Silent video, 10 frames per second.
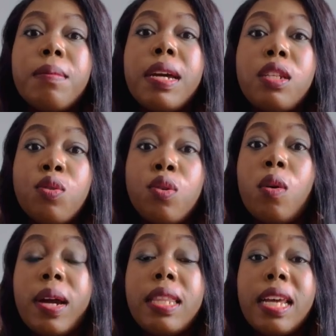but you know
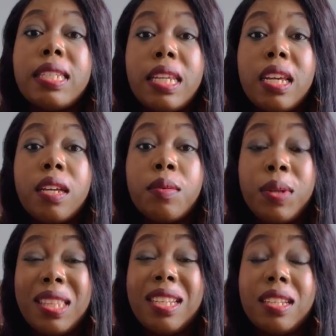what they're saying
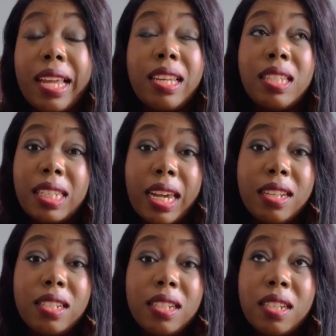within, like
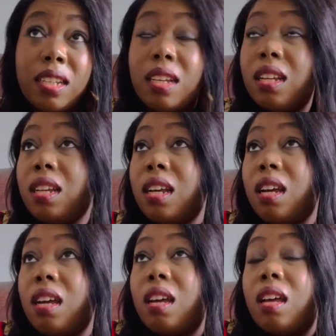inside.
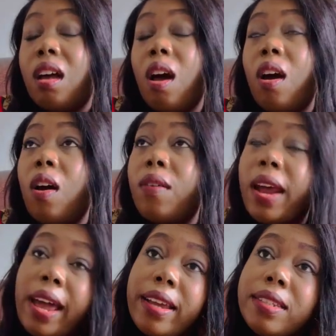All
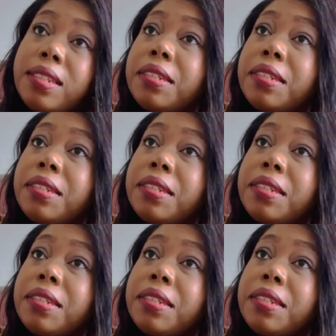right.